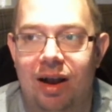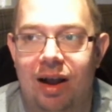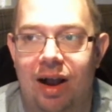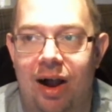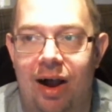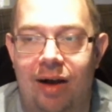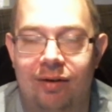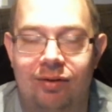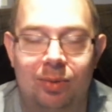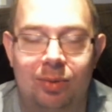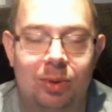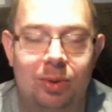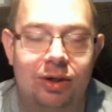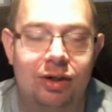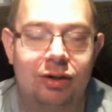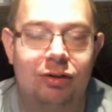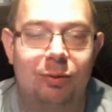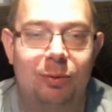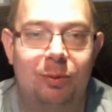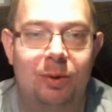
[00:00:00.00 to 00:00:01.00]

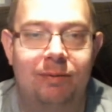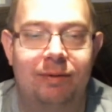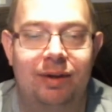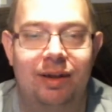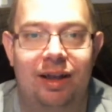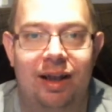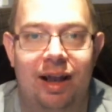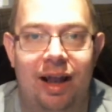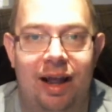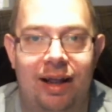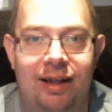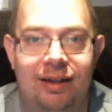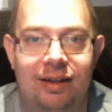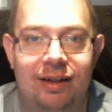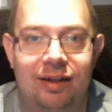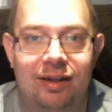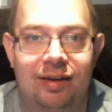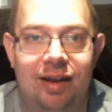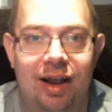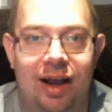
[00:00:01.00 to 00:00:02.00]
afterward, when we
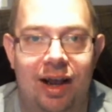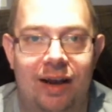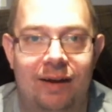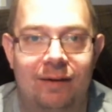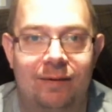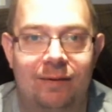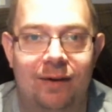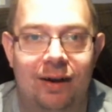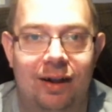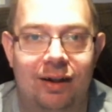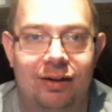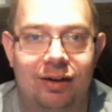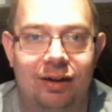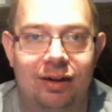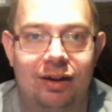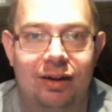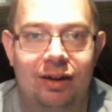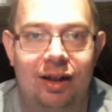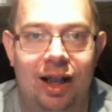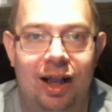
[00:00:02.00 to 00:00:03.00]
landed, I felt
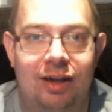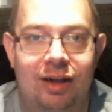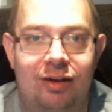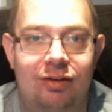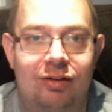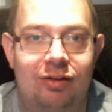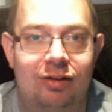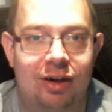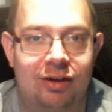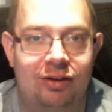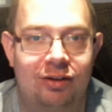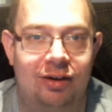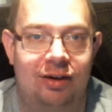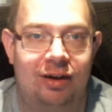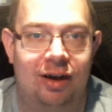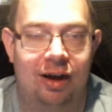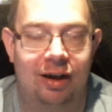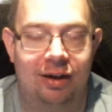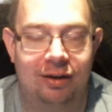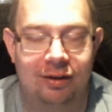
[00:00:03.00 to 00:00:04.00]
like such a
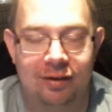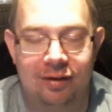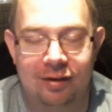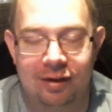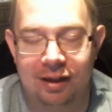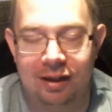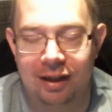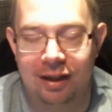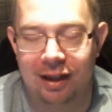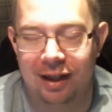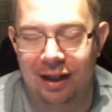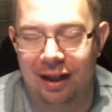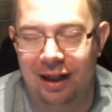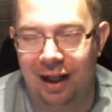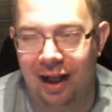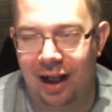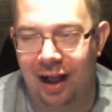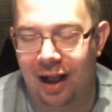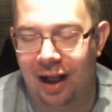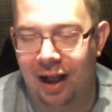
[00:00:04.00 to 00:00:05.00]
cunt.
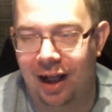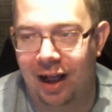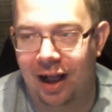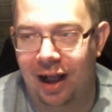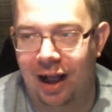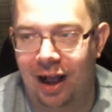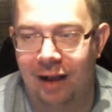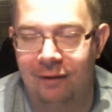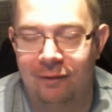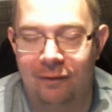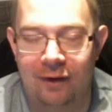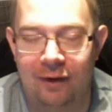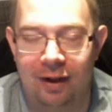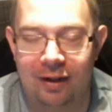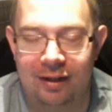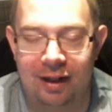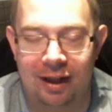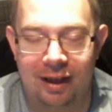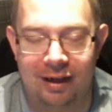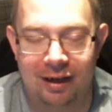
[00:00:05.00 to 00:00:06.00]
I
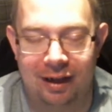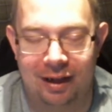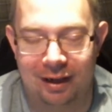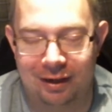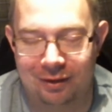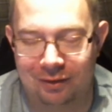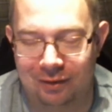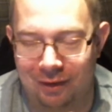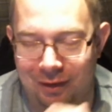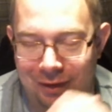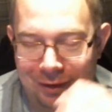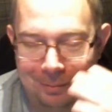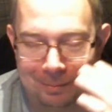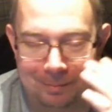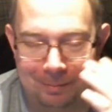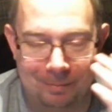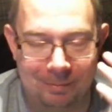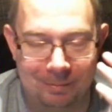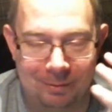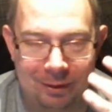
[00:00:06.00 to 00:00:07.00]
felt like an asshole
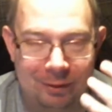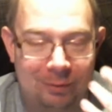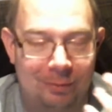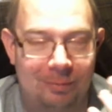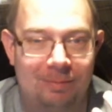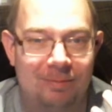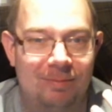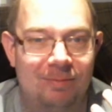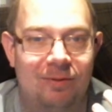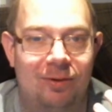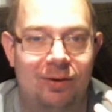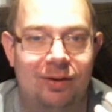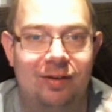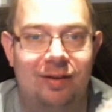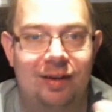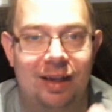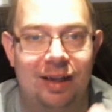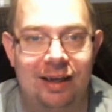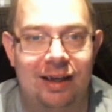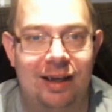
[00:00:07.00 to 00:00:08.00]
just for
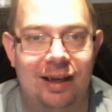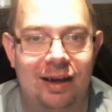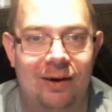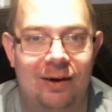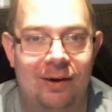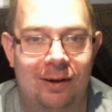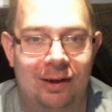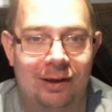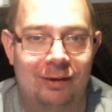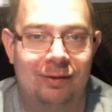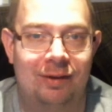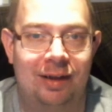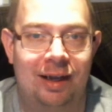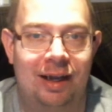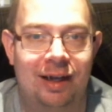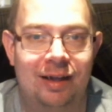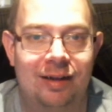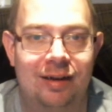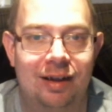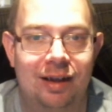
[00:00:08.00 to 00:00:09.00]
thinking all of
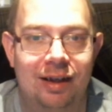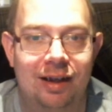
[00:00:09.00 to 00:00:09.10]
that,